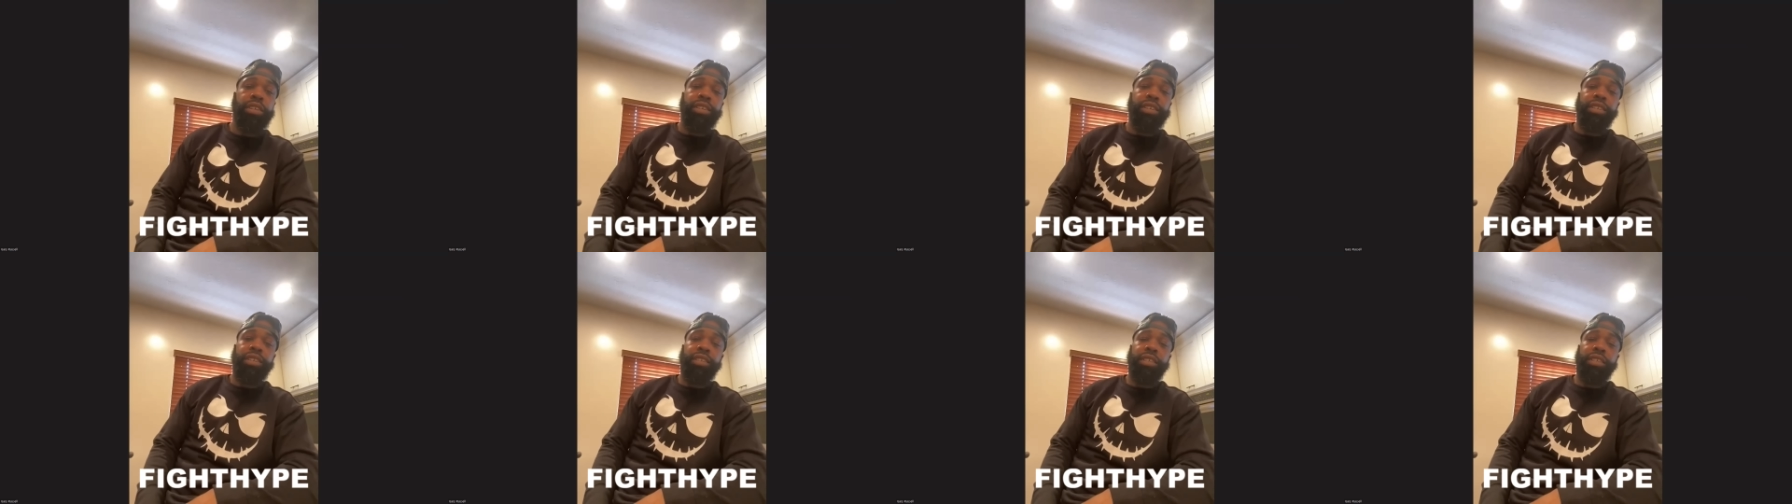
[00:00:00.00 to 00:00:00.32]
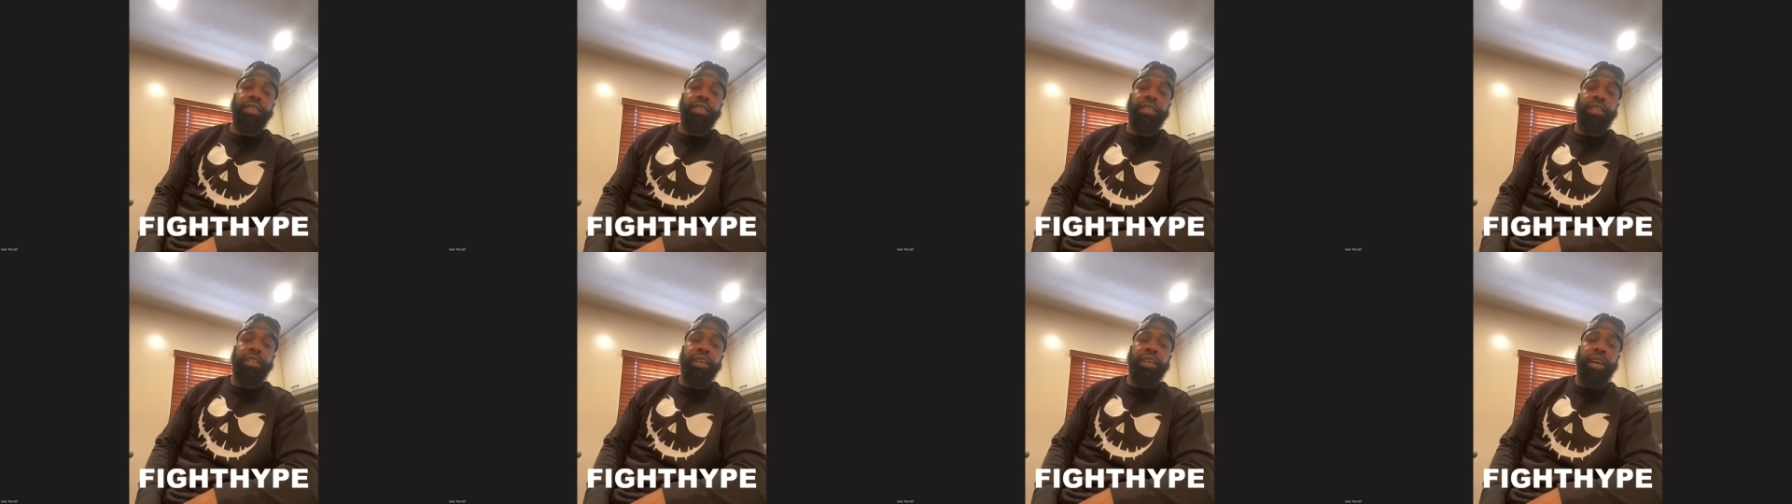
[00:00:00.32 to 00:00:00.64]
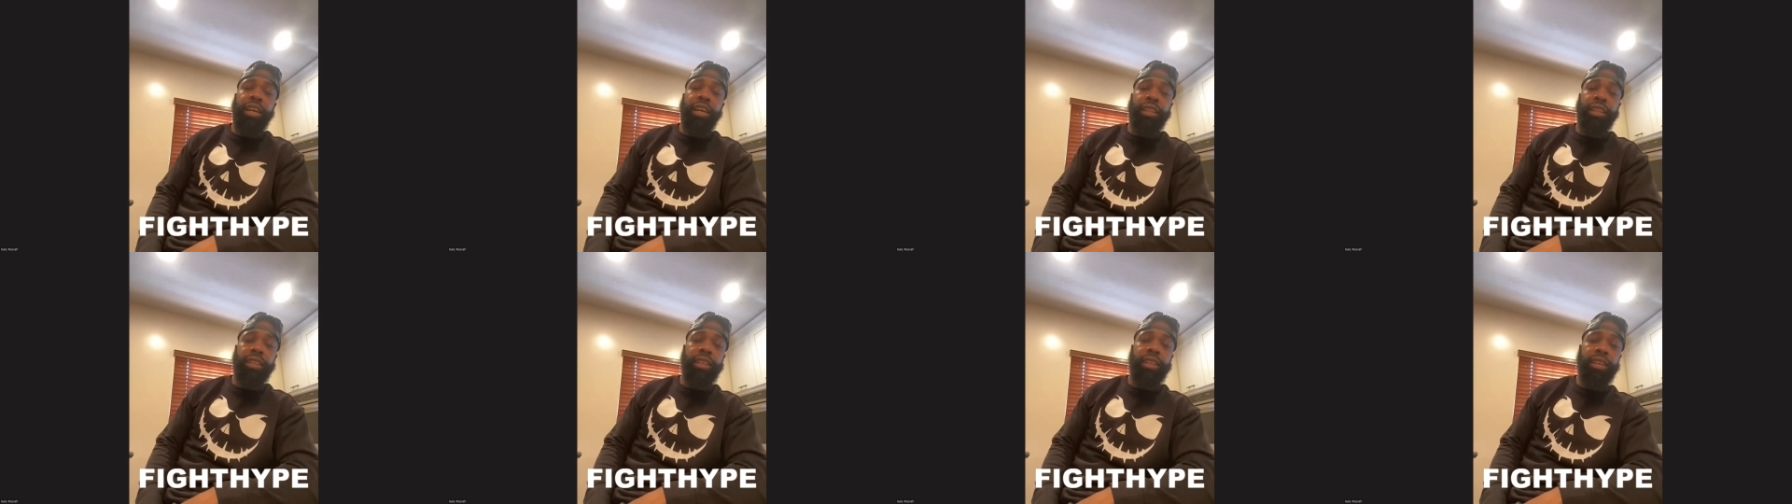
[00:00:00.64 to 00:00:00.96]
shit,
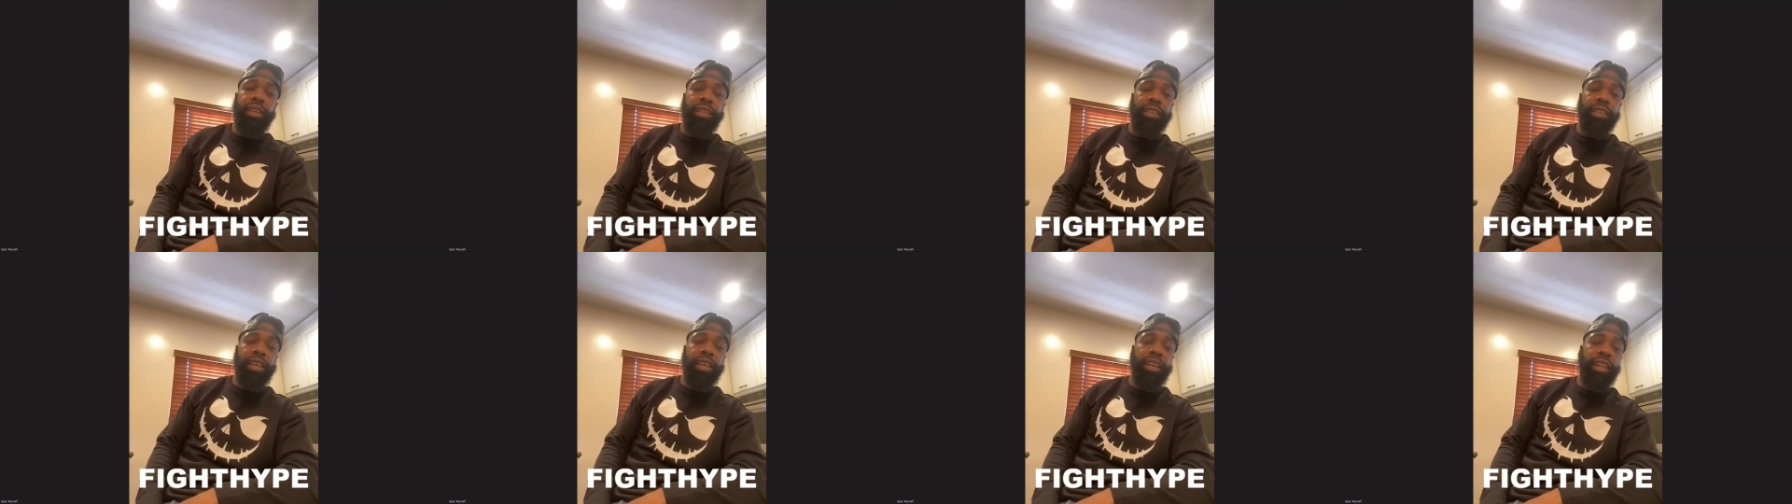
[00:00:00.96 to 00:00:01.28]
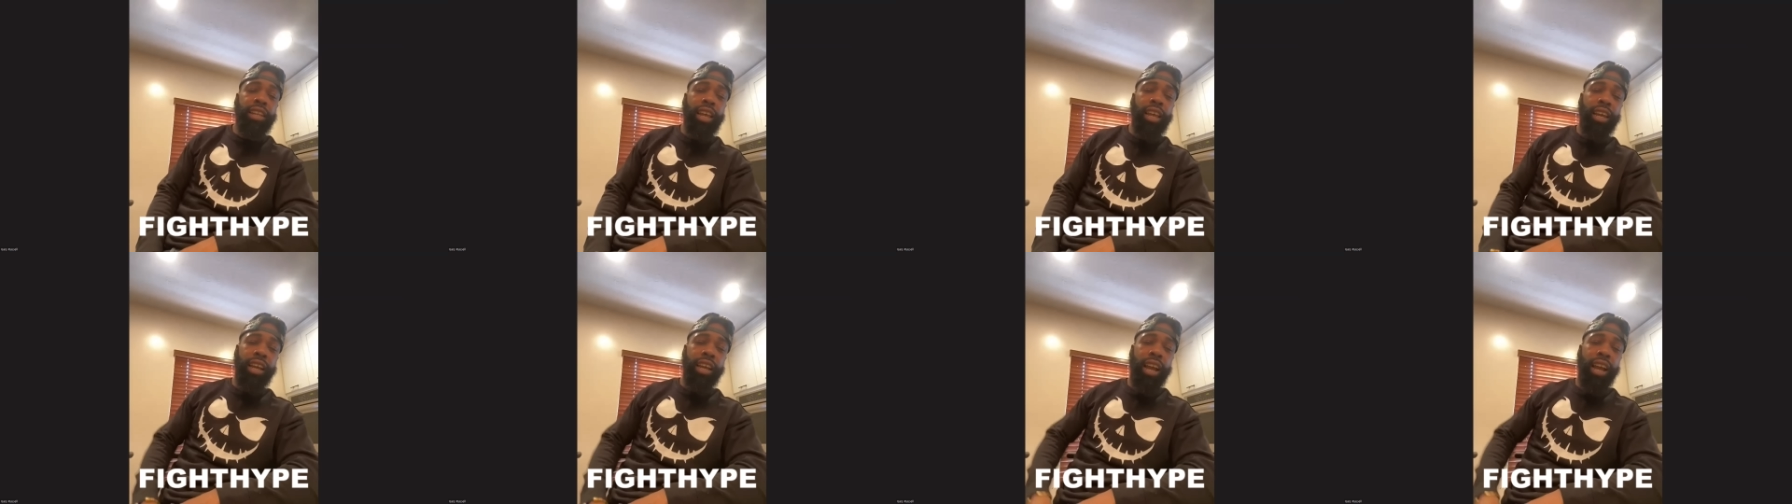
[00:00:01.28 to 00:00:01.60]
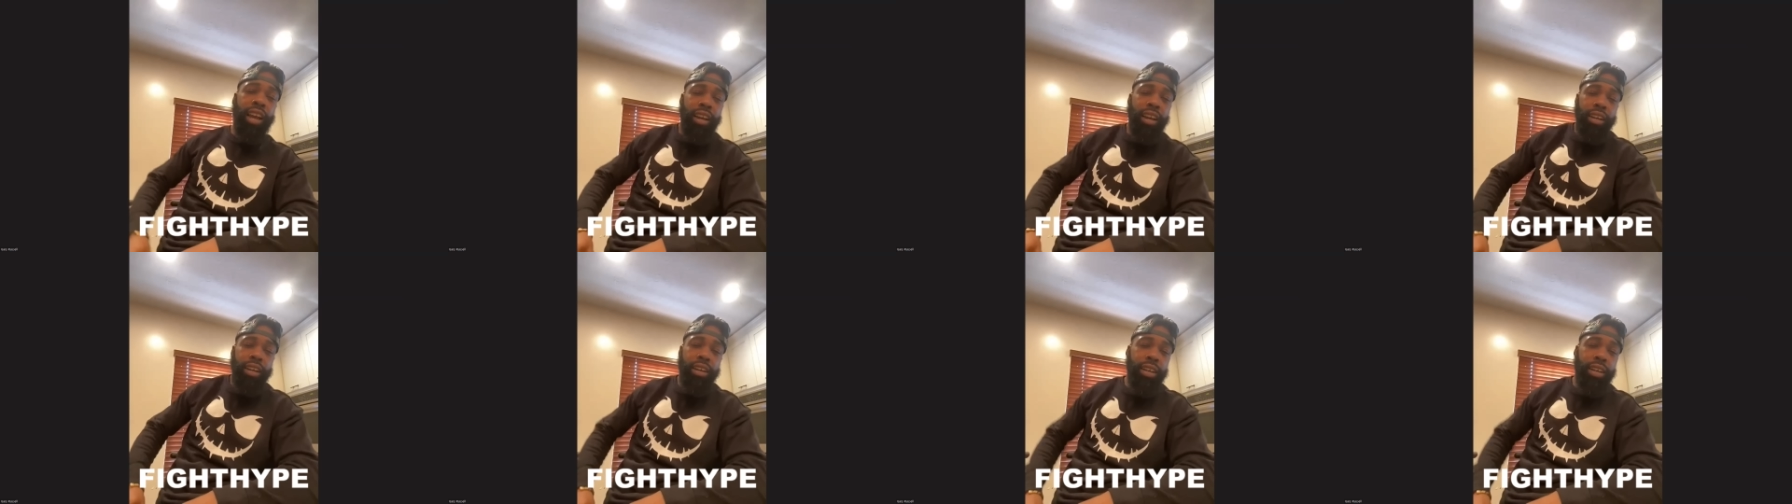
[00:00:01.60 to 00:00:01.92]
I think they like
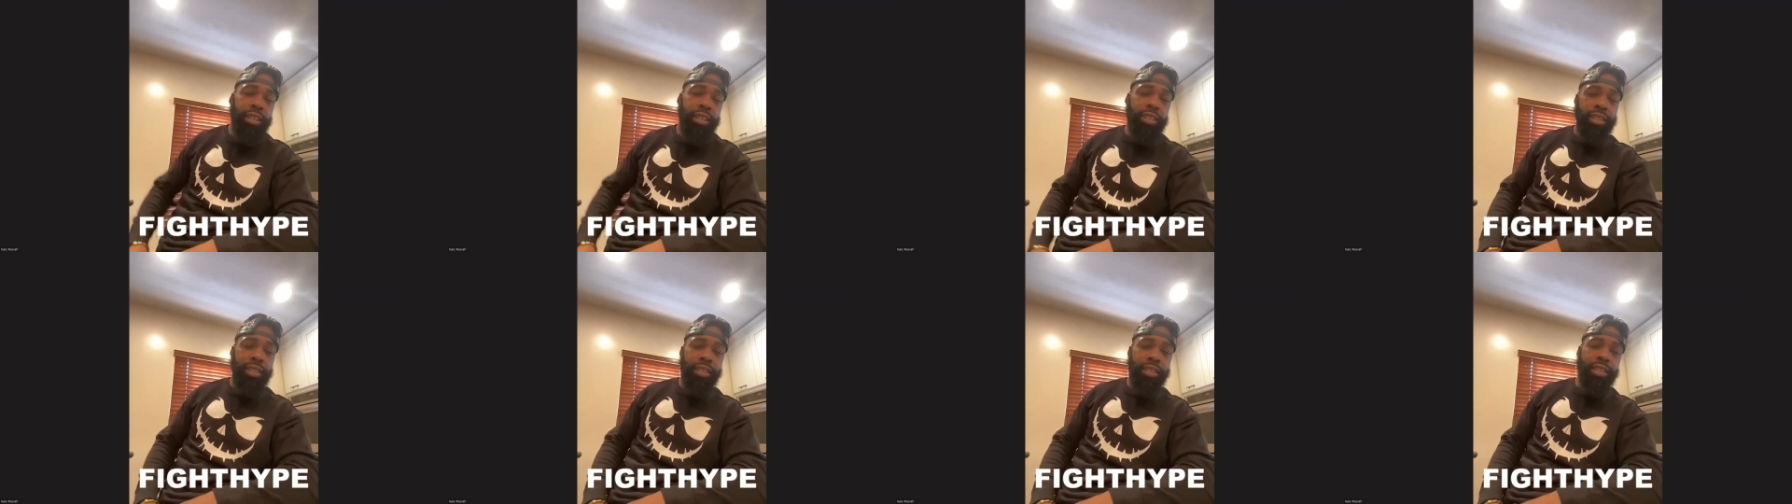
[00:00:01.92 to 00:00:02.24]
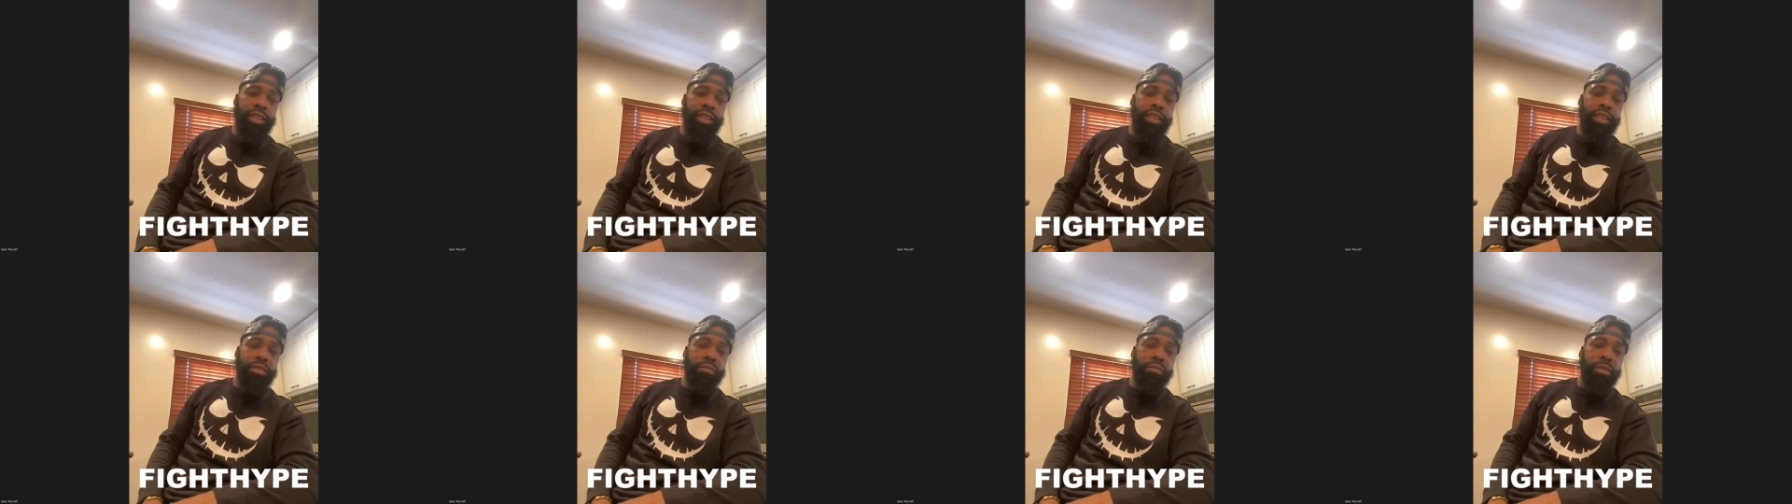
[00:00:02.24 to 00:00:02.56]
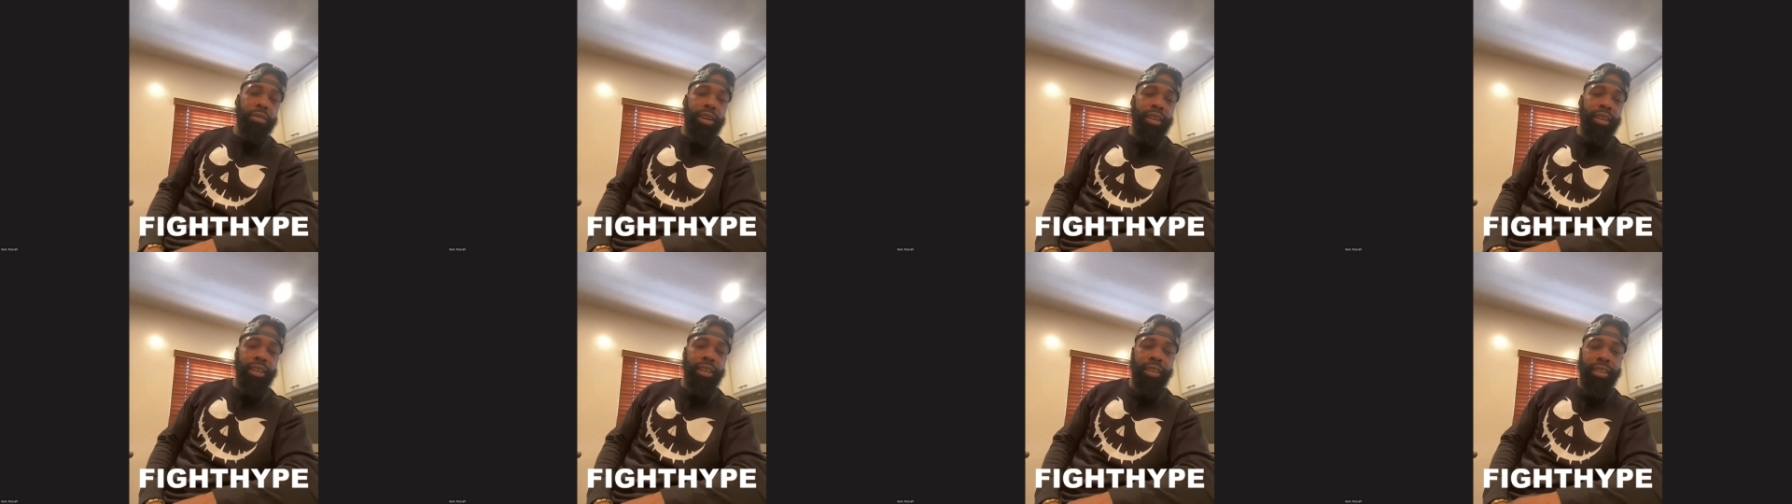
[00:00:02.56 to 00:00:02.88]
our cousins
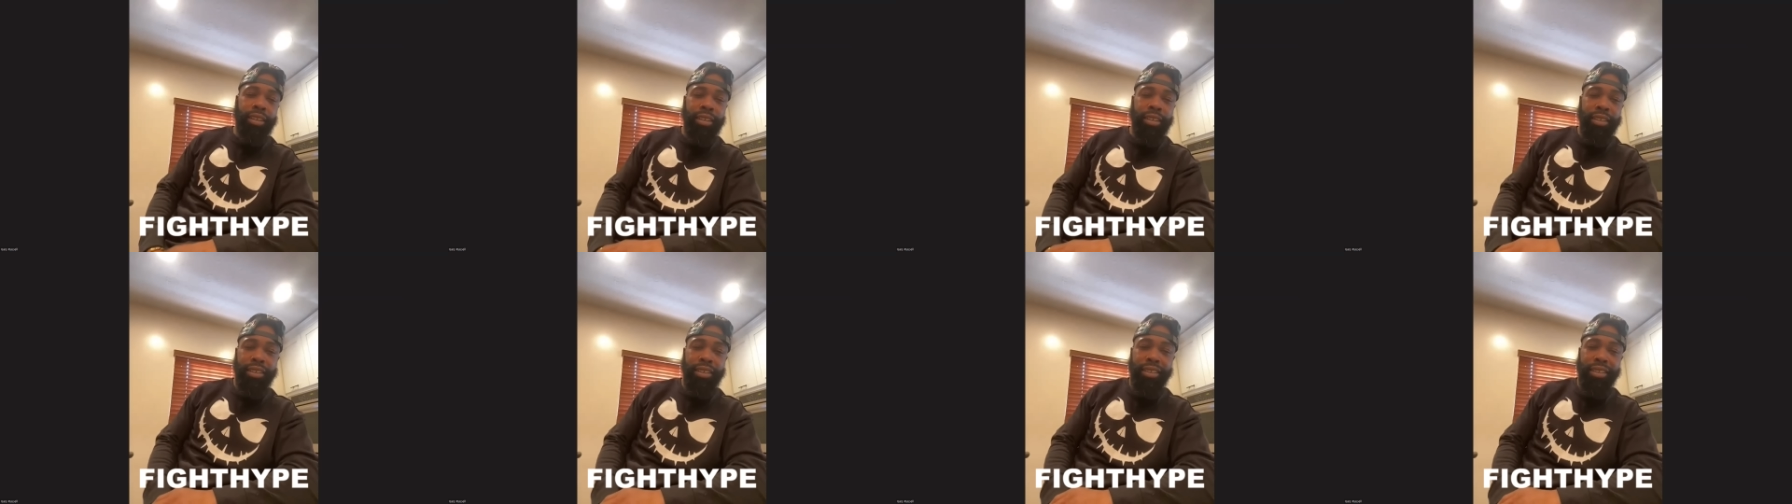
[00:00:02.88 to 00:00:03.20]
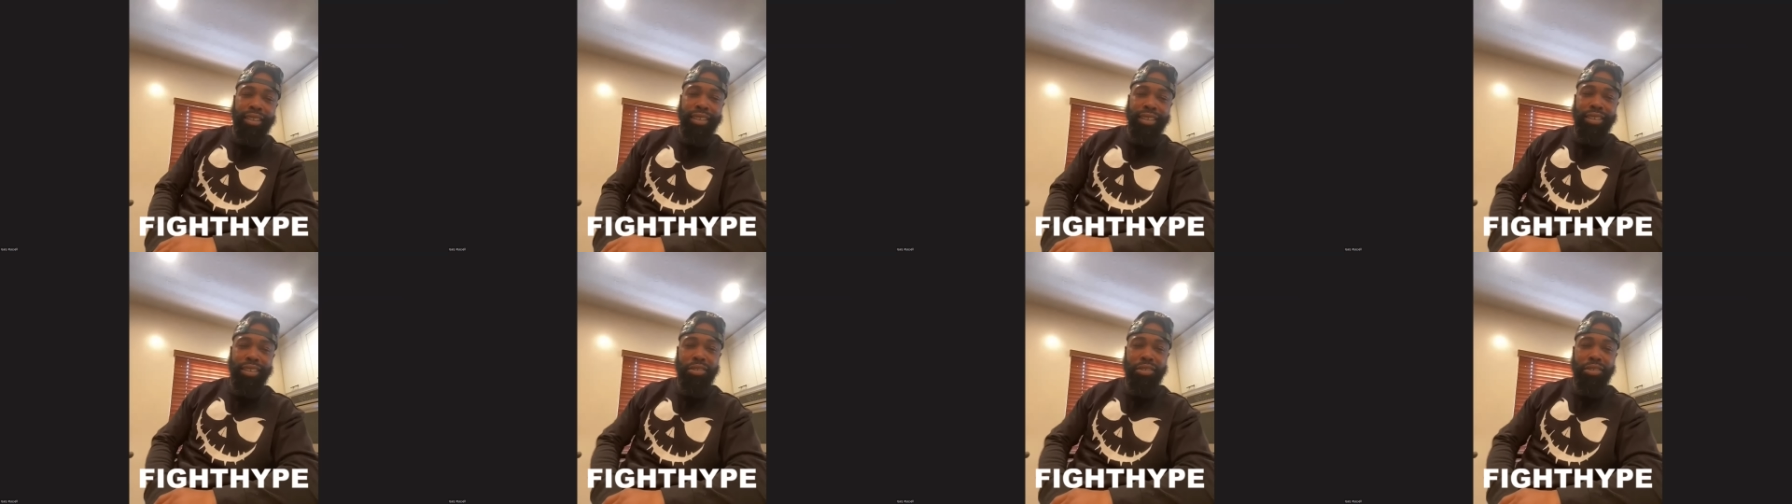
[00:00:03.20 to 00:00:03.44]
anyway. You